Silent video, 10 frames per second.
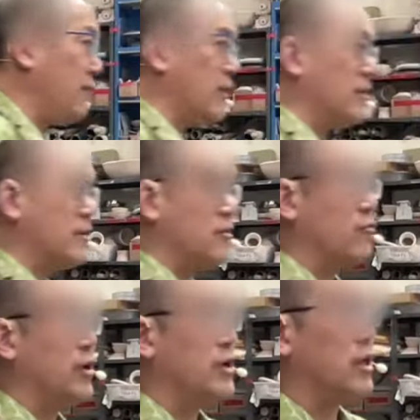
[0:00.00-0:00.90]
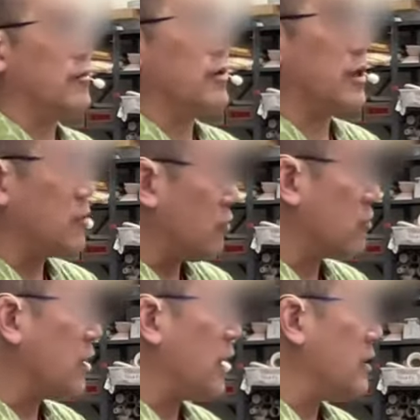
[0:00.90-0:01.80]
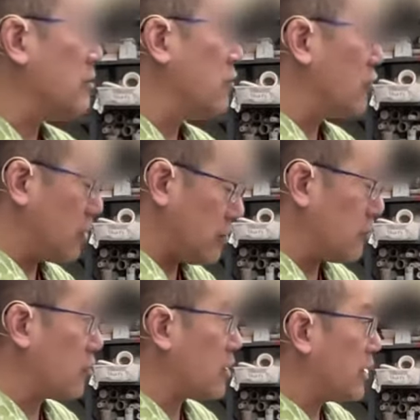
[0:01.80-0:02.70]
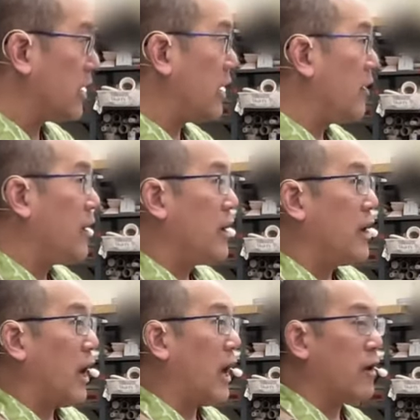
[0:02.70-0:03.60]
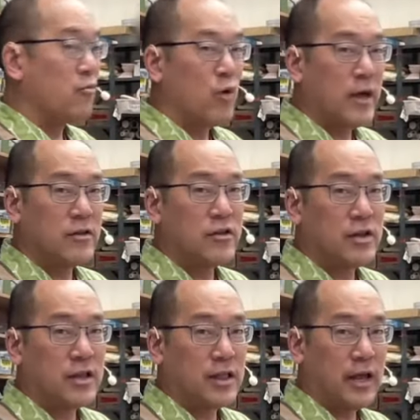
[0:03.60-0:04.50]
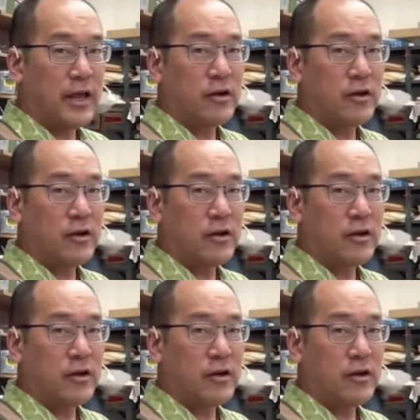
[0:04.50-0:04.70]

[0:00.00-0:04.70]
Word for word: and this is reclaimed clay. So it's not as good as your clay. I wedged it like